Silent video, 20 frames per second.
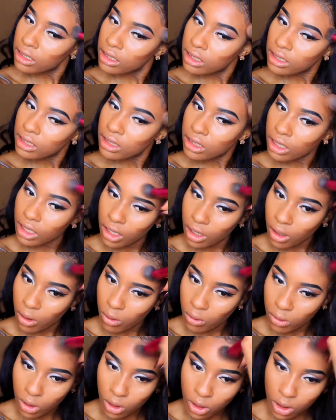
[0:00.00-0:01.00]
so you
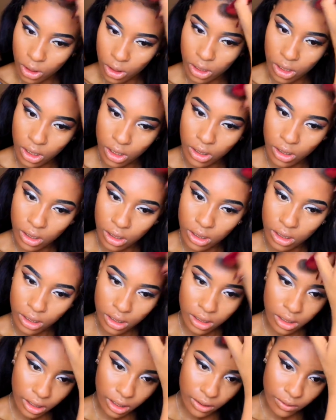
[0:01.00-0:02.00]
don't look
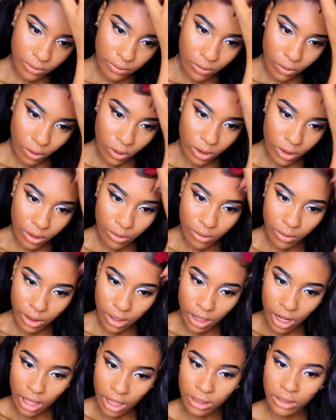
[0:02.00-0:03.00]
four
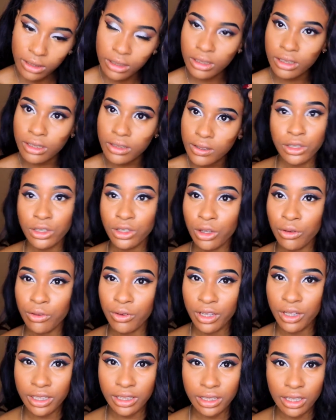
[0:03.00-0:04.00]
different colors. So
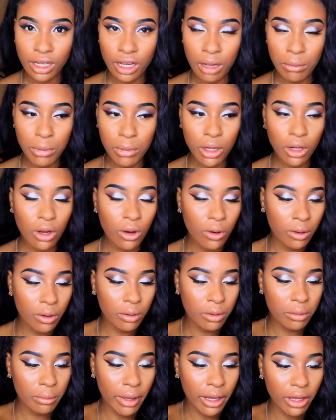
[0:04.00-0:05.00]
for this look, I'm gonna go in
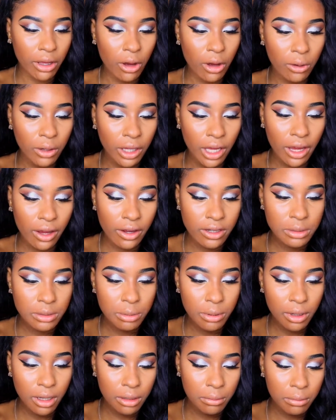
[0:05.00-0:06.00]
with my Coty
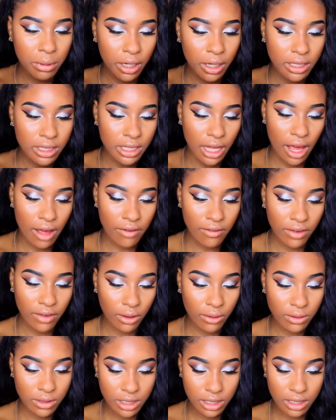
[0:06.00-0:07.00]
Airspun because I haven't
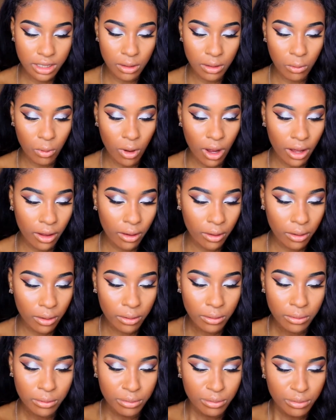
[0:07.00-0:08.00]
used this in a
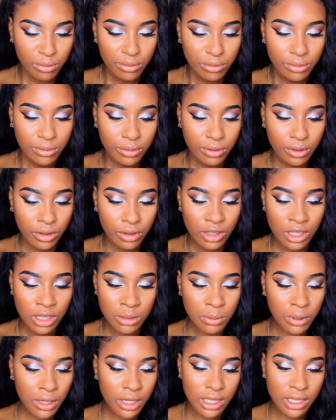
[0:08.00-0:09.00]
while.
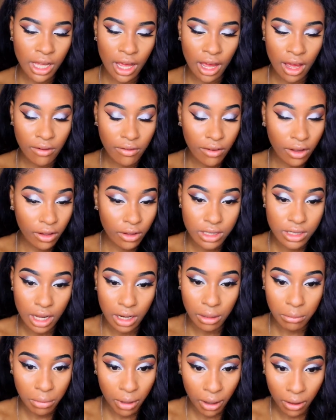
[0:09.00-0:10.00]
Just because I have other
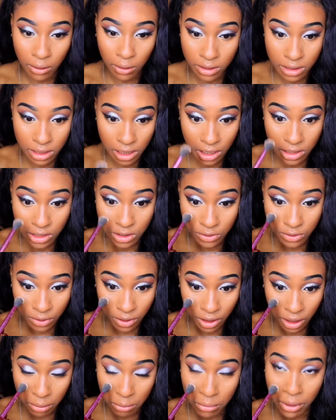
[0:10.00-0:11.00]
setting powders and I just
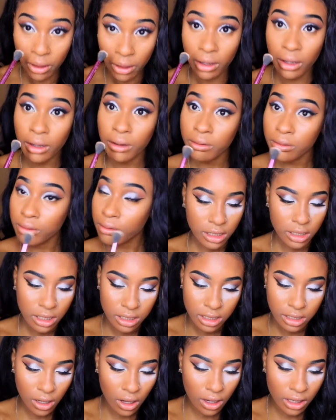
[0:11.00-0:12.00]
forget about it.
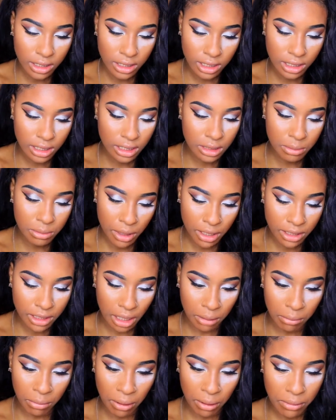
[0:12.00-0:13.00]
This honestly smells
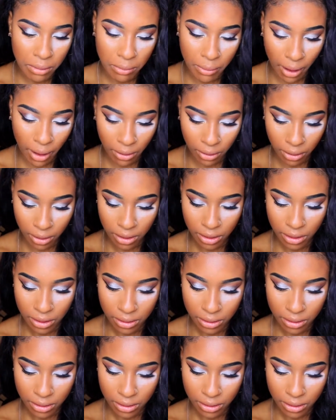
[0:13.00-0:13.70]
like baby powder.